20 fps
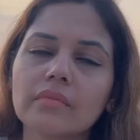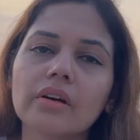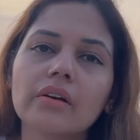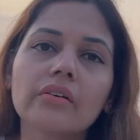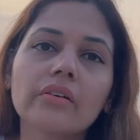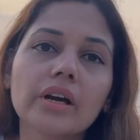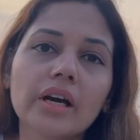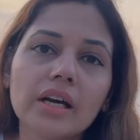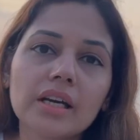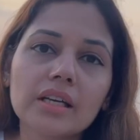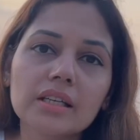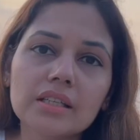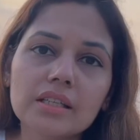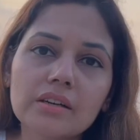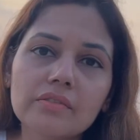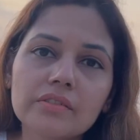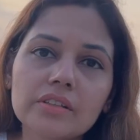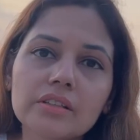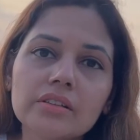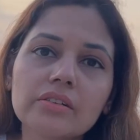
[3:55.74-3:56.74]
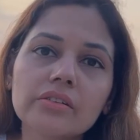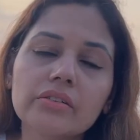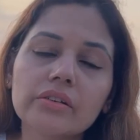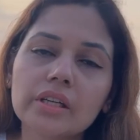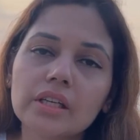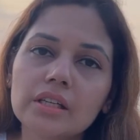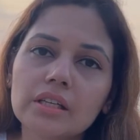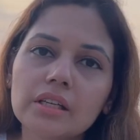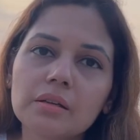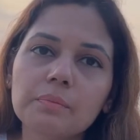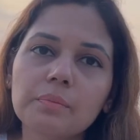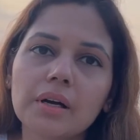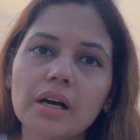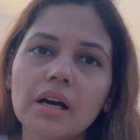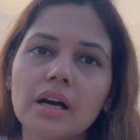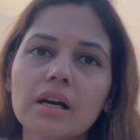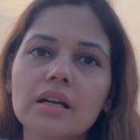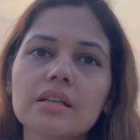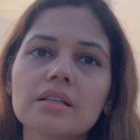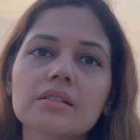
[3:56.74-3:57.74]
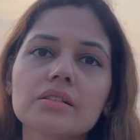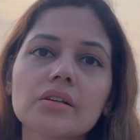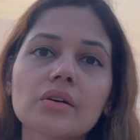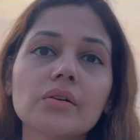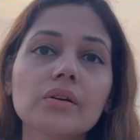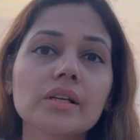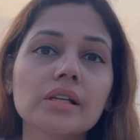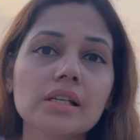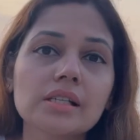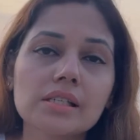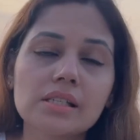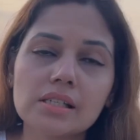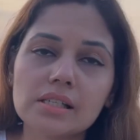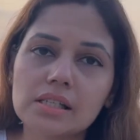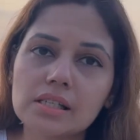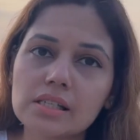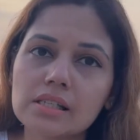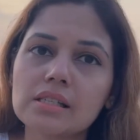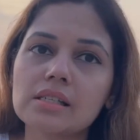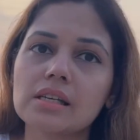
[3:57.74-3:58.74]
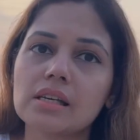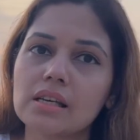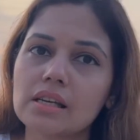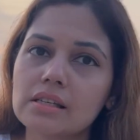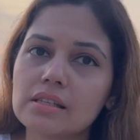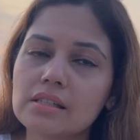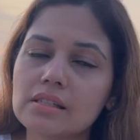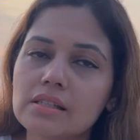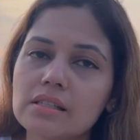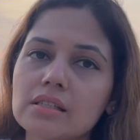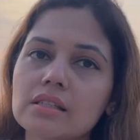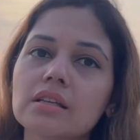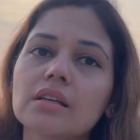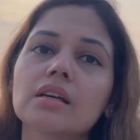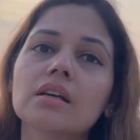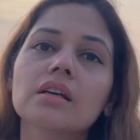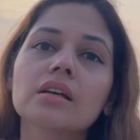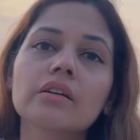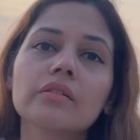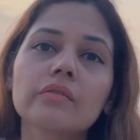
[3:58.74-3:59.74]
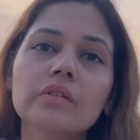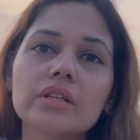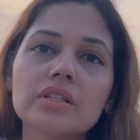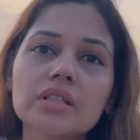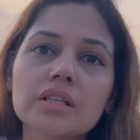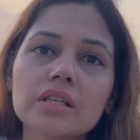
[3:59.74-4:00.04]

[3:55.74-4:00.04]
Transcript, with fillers: Right after the reading part is your listening test, which